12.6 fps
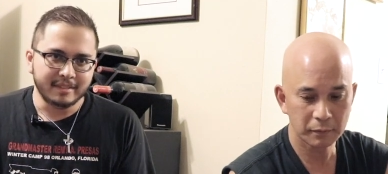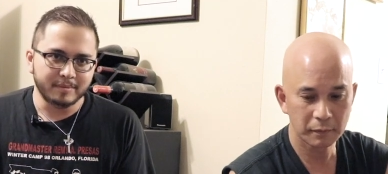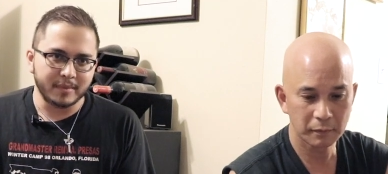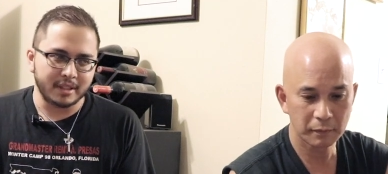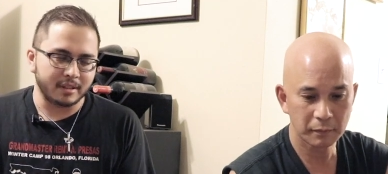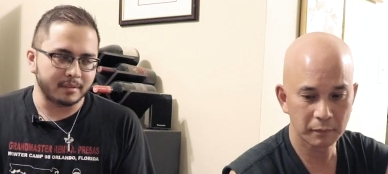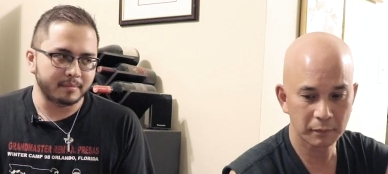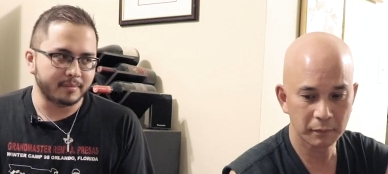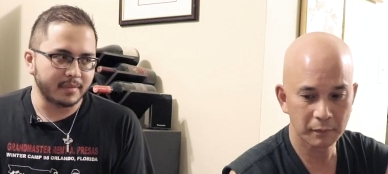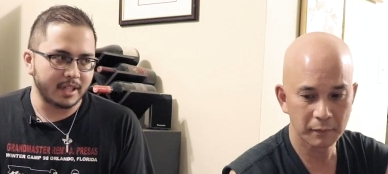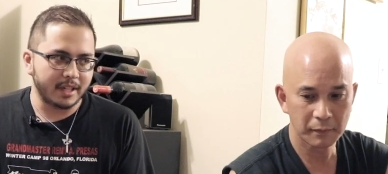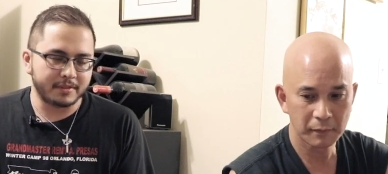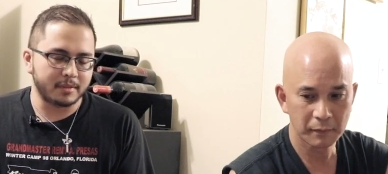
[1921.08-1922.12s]
Speaker 1: You know,
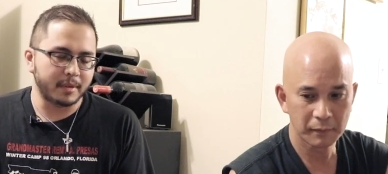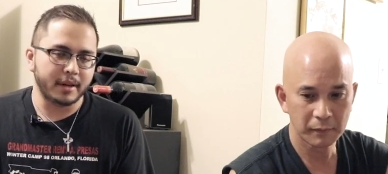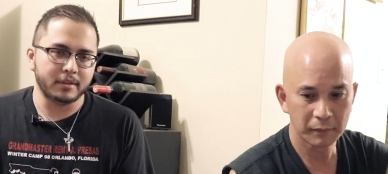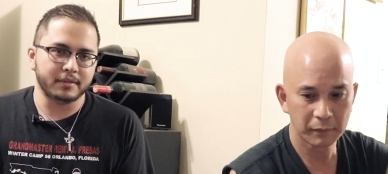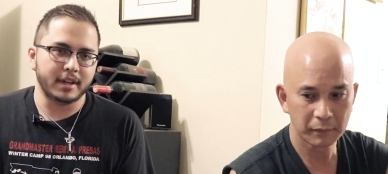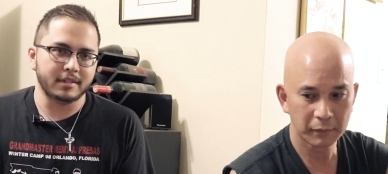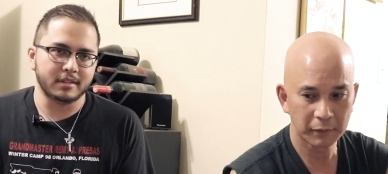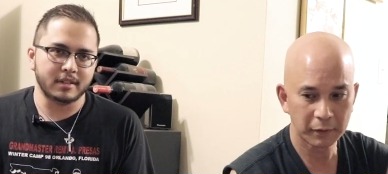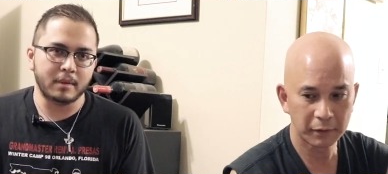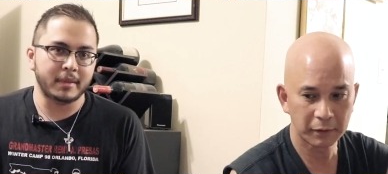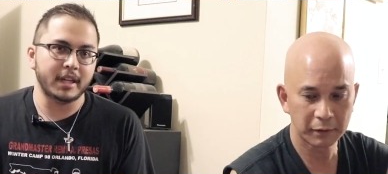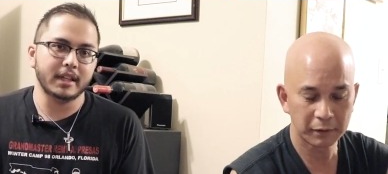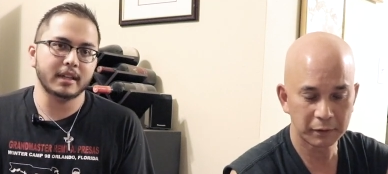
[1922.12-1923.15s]
left to my own devices,
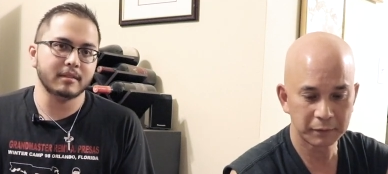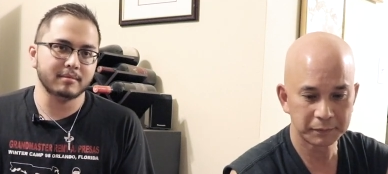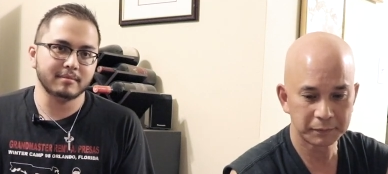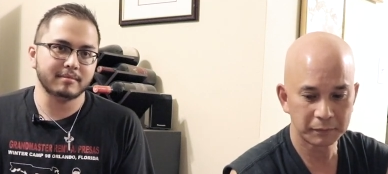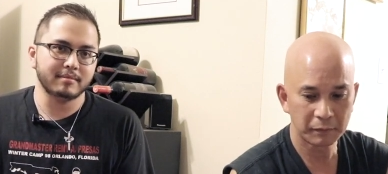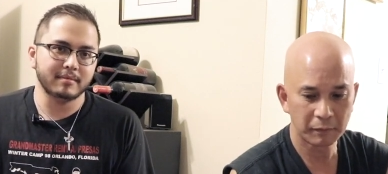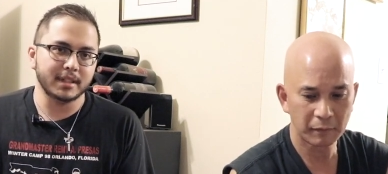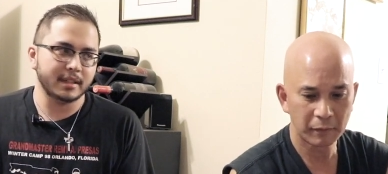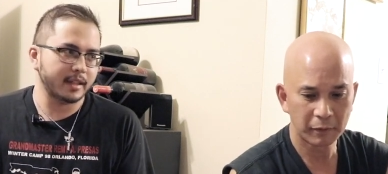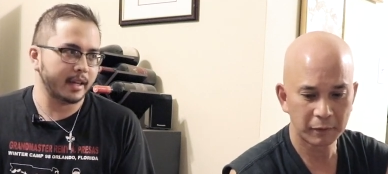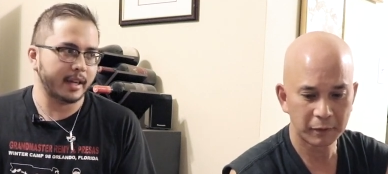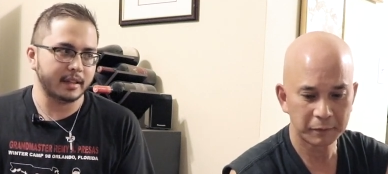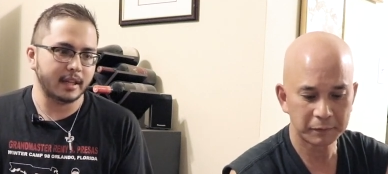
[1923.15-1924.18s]
I'm an idiot. And I
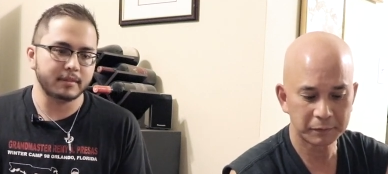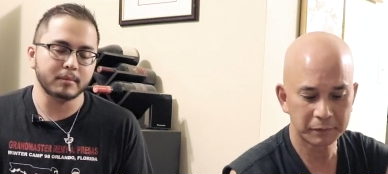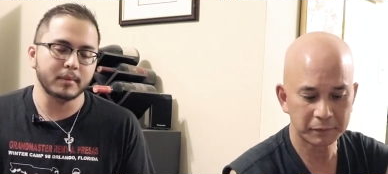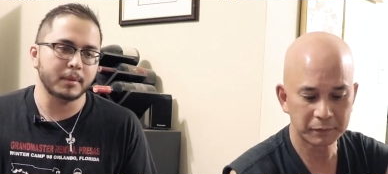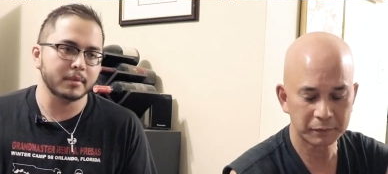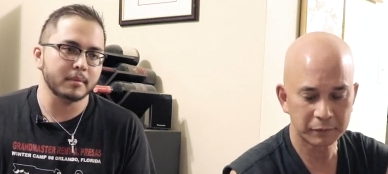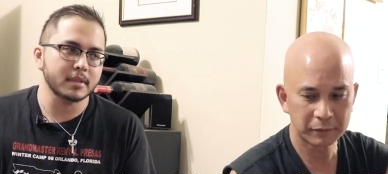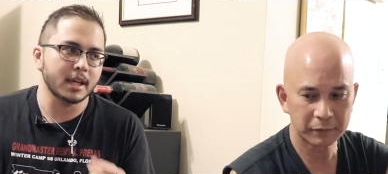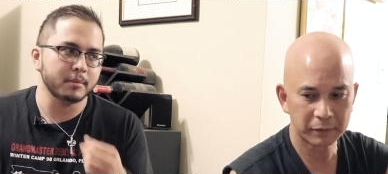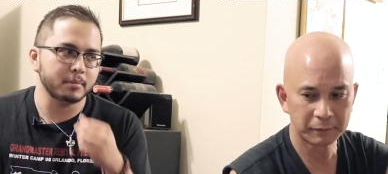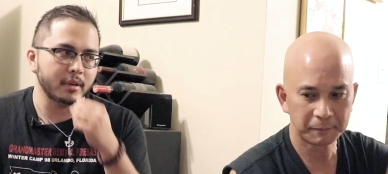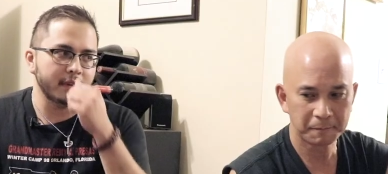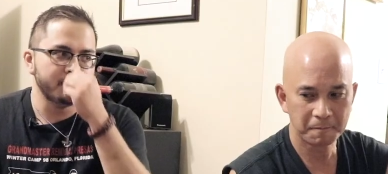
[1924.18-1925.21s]
think I get that from him
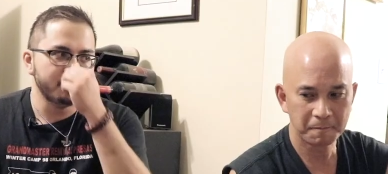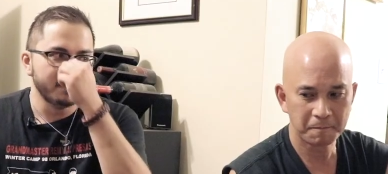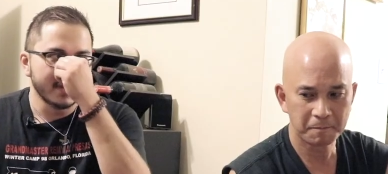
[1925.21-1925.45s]
sometimes, but.